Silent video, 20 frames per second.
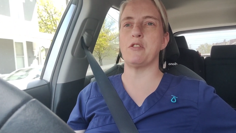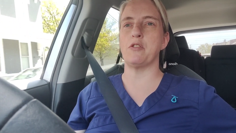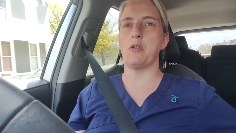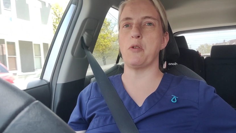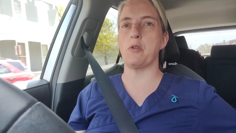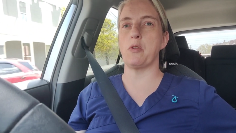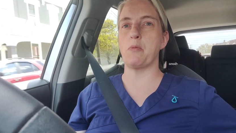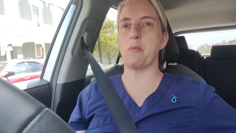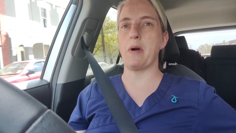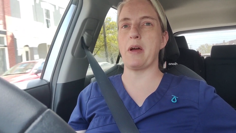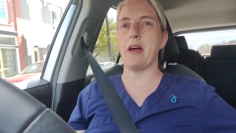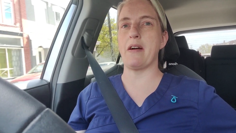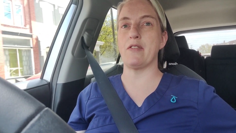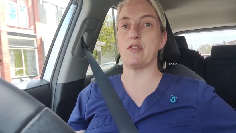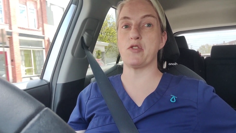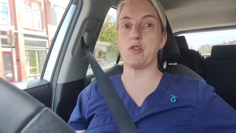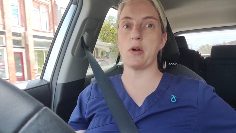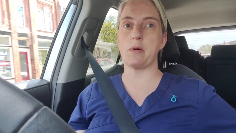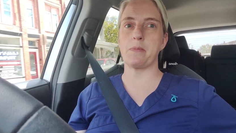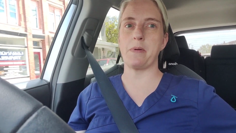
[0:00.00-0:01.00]
you know, you might have
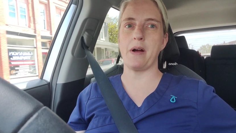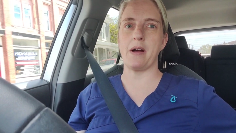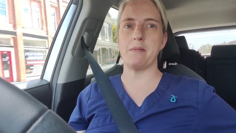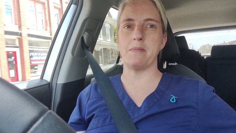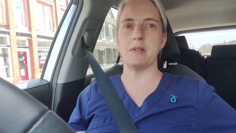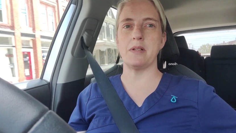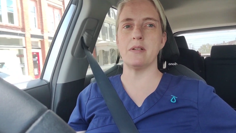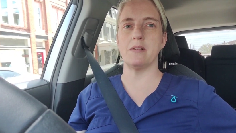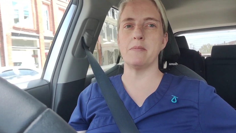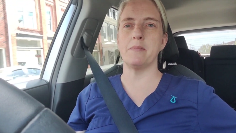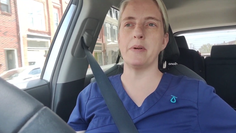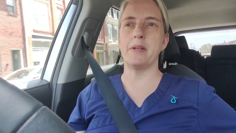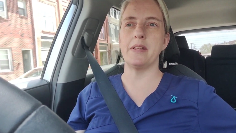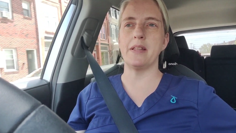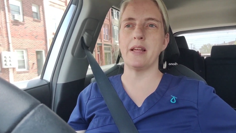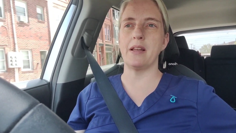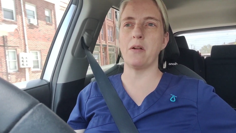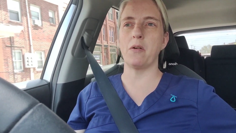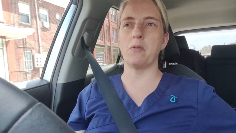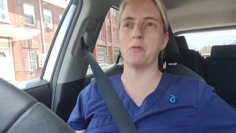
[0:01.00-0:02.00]
a drug problem
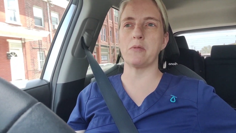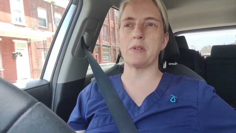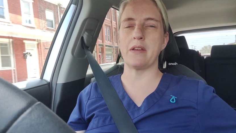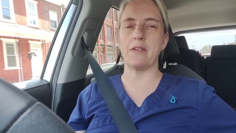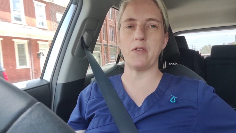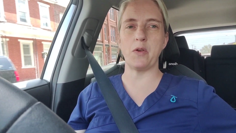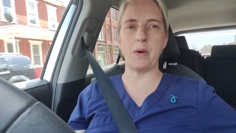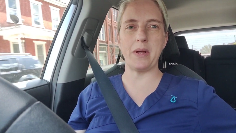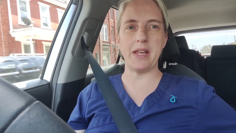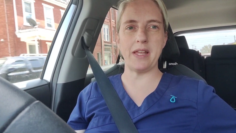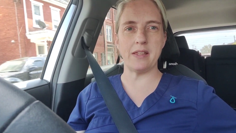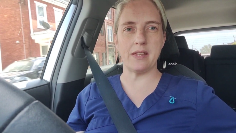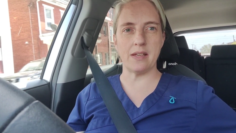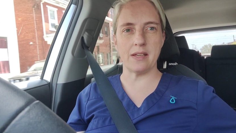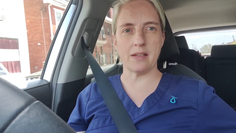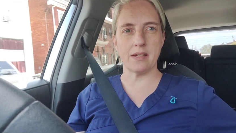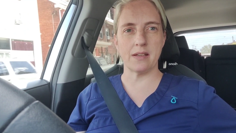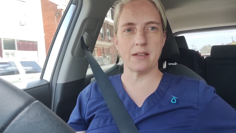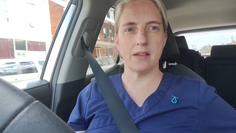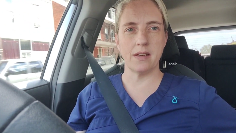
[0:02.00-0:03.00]
and they don't give you
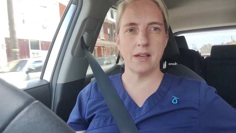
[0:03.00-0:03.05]
anything.